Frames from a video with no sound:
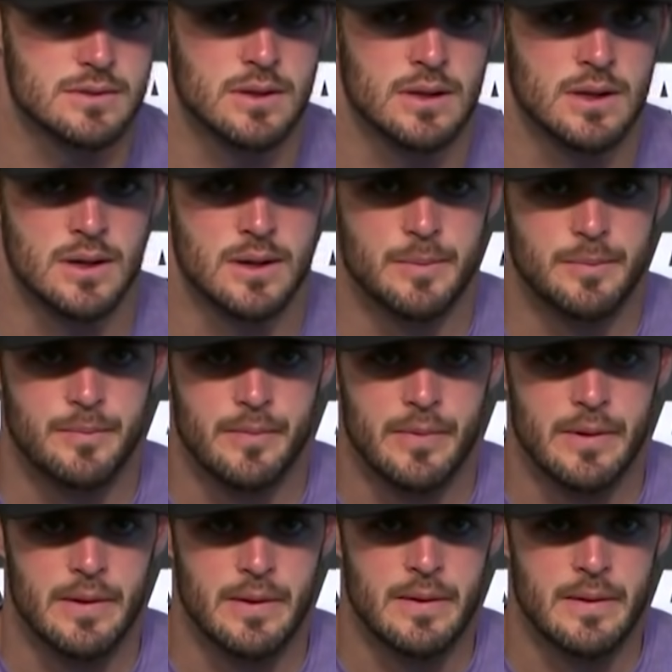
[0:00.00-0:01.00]
Um,
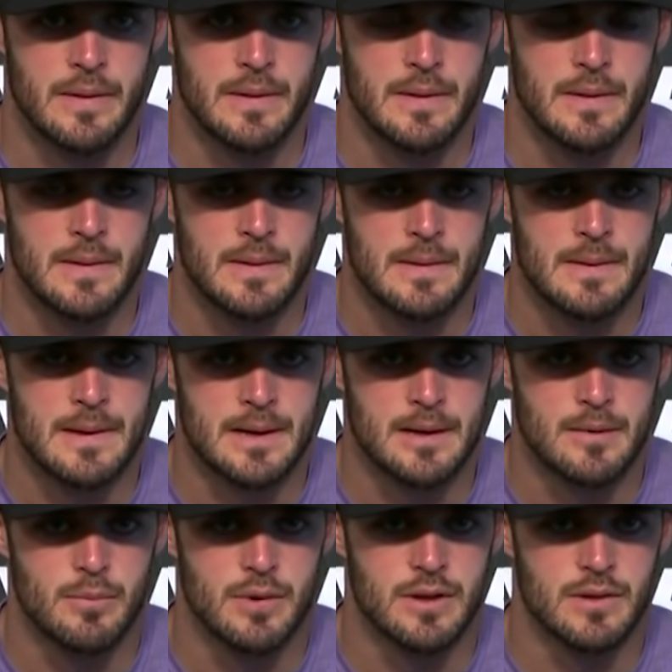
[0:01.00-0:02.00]

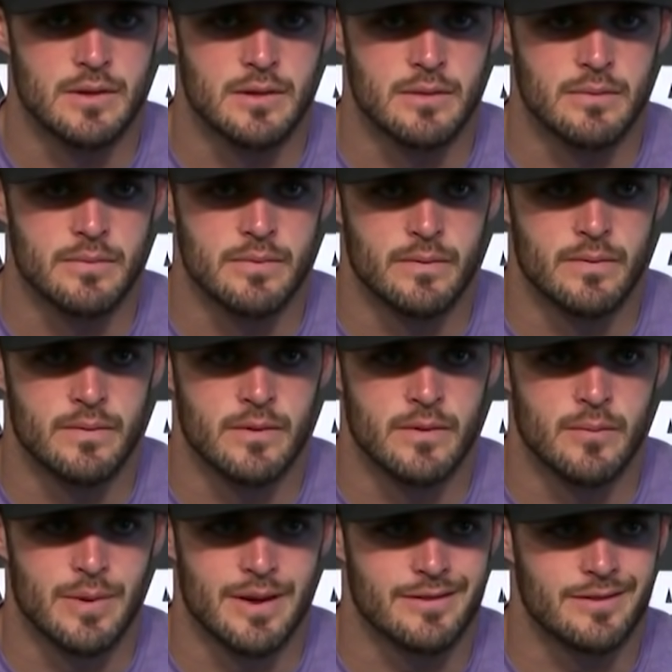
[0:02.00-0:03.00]
uh, but
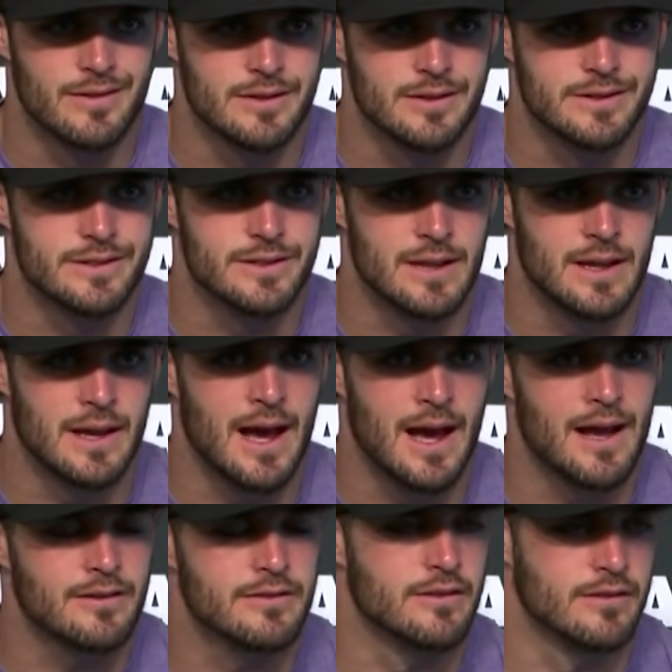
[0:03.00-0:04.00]
the message
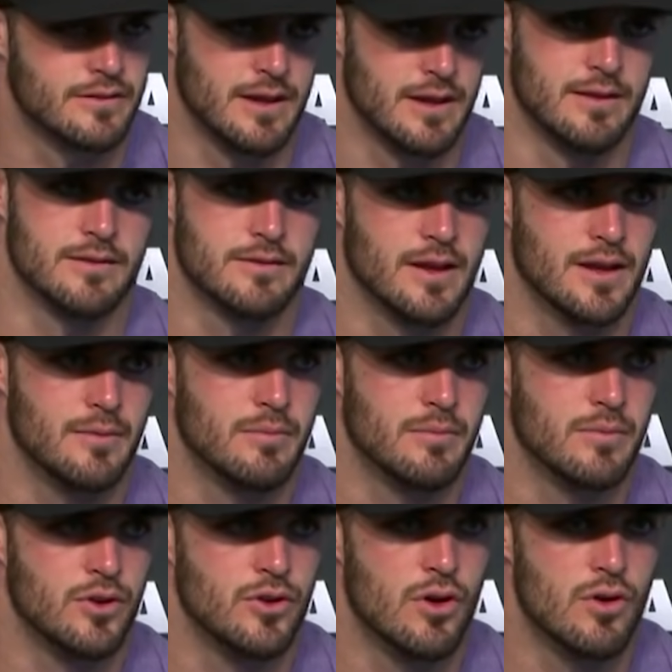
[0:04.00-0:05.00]
has to stay the same.
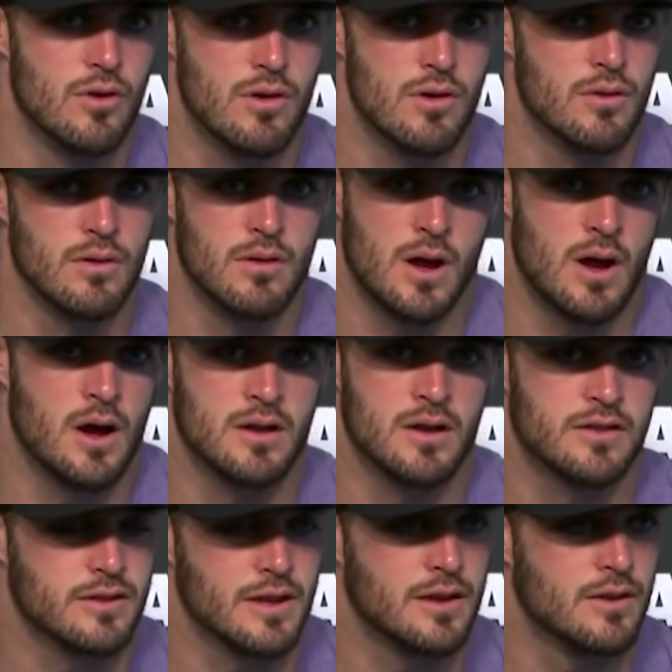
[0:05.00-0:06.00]
You don't,
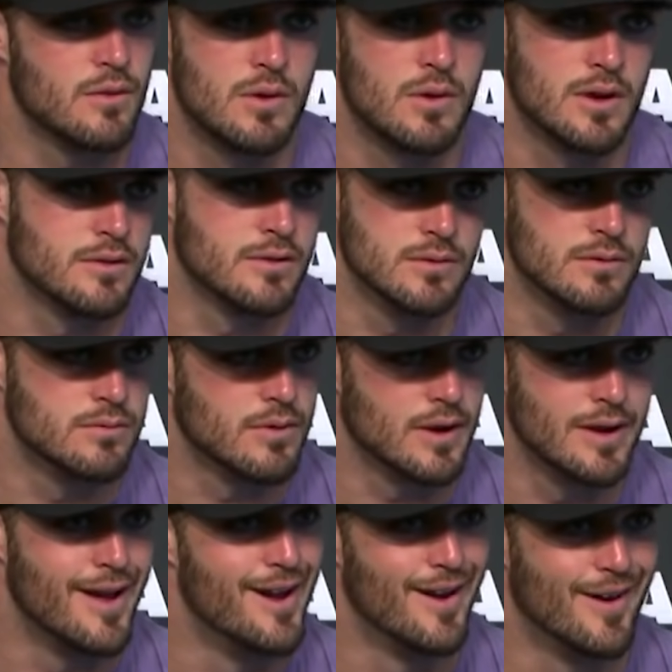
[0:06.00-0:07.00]
honestly, I don't want it to
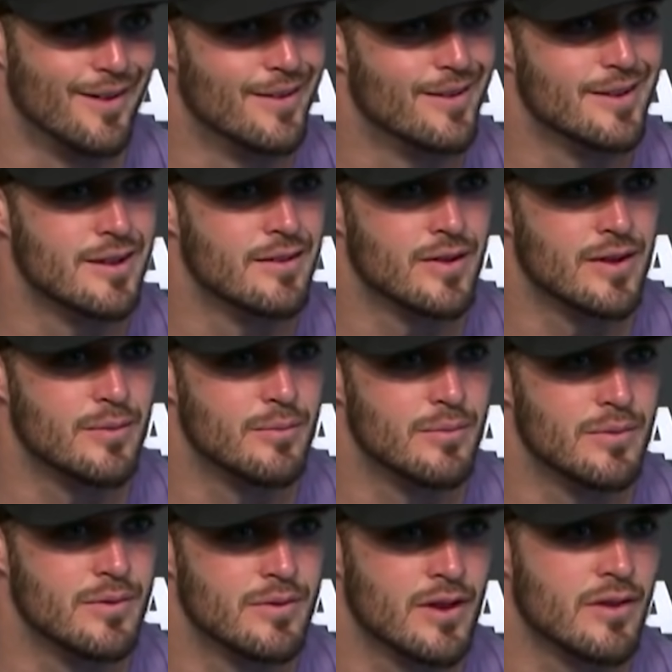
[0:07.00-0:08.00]
right now. If I'm
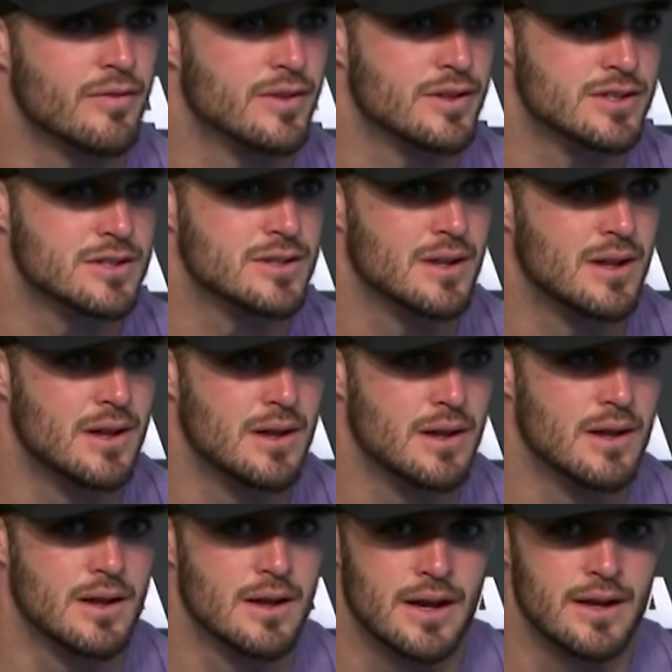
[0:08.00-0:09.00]
selfish,
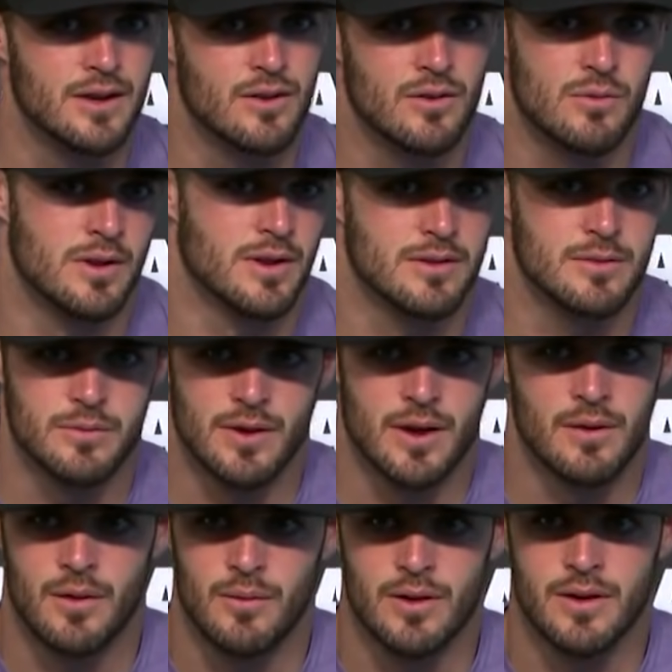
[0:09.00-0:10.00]
I don't want it to be.
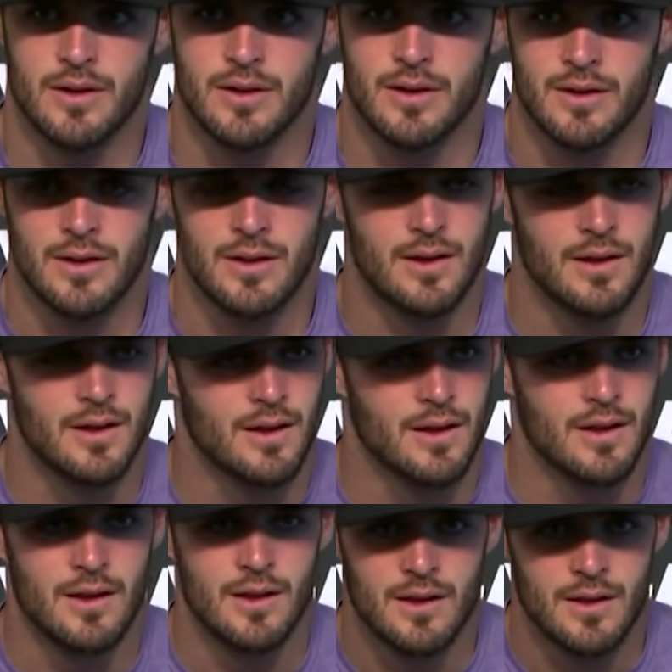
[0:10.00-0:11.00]
I want to
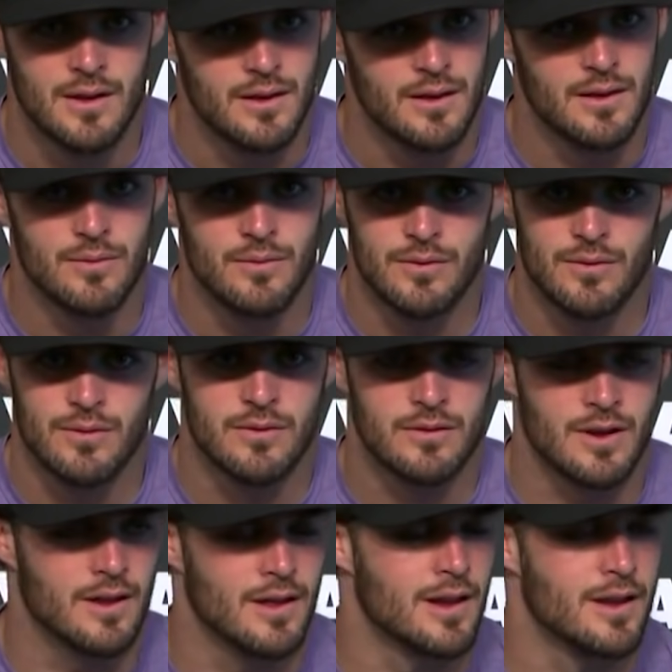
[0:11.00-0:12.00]

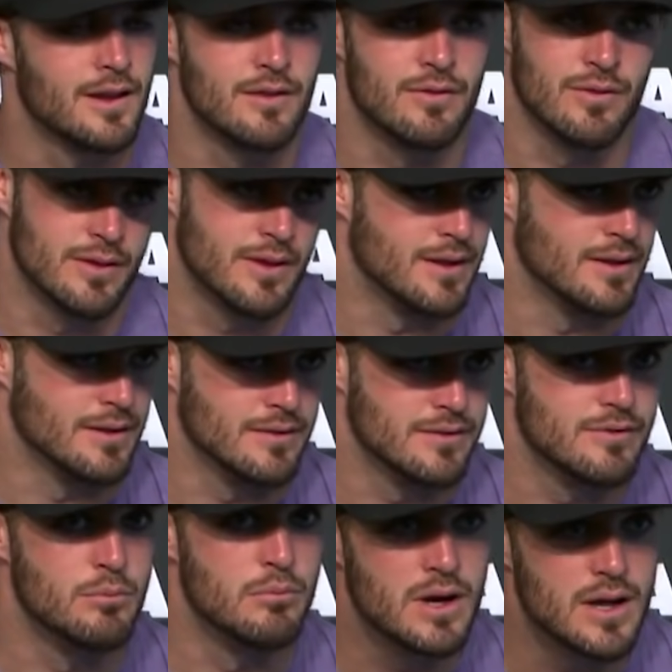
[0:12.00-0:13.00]
say a lot of different
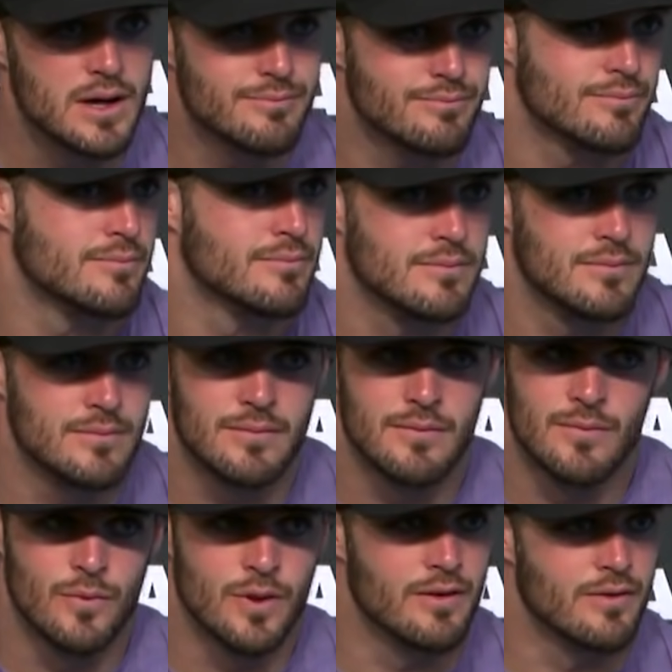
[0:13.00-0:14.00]
things. But
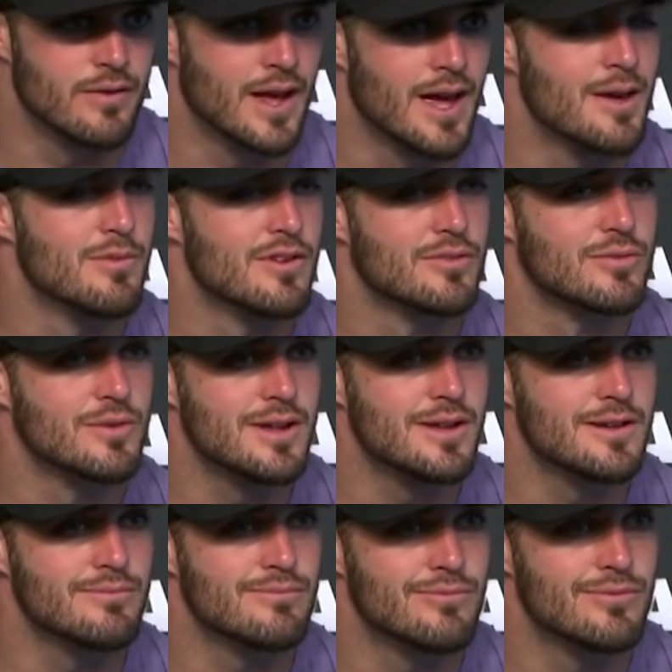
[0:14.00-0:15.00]
we have a game this
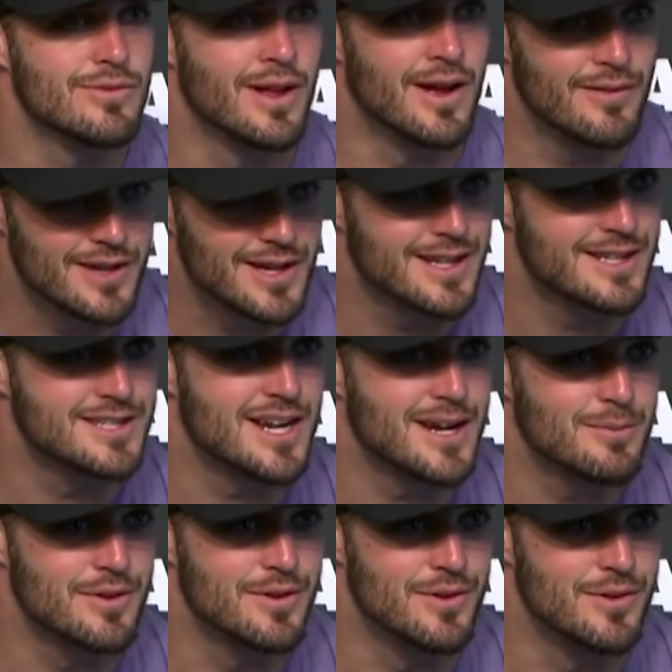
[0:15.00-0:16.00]
week you know, I've got a
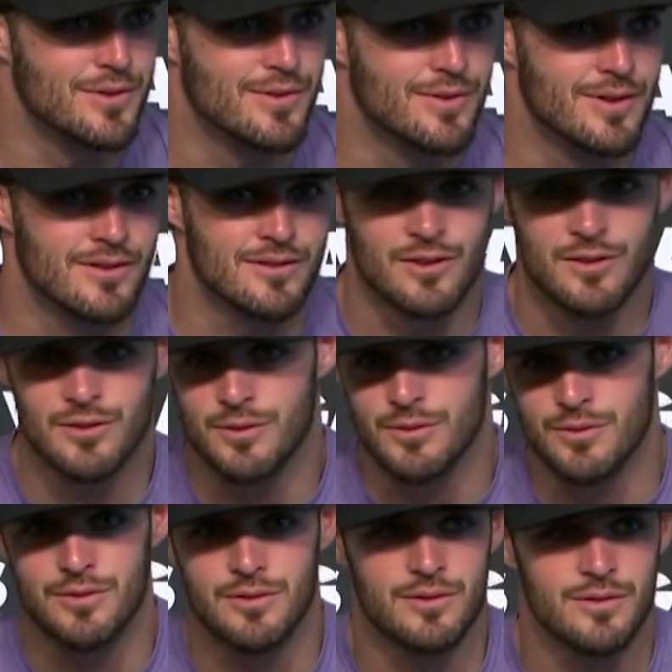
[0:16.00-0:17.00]
job to do, and so
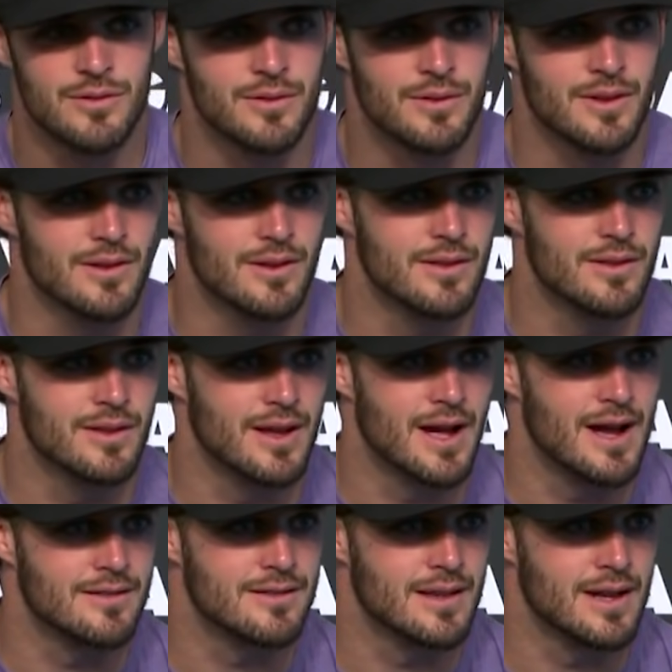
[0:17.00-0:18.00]
do the the
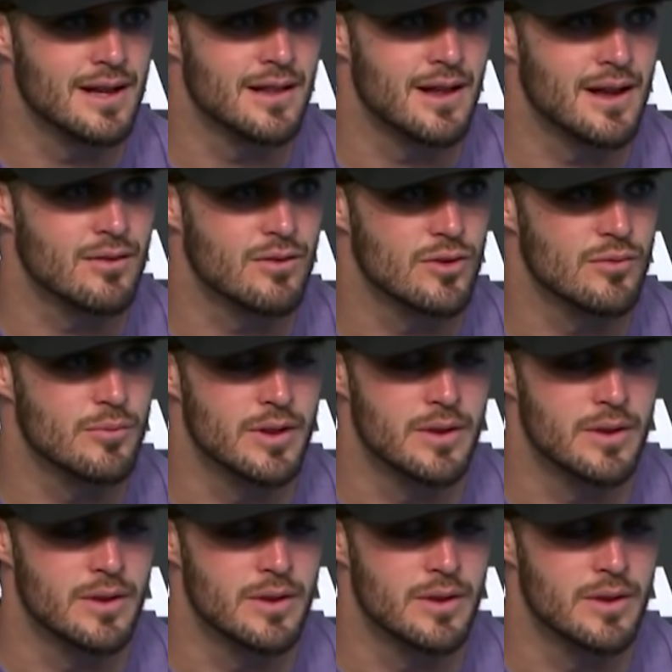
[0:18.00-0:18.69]
guys in that locker room.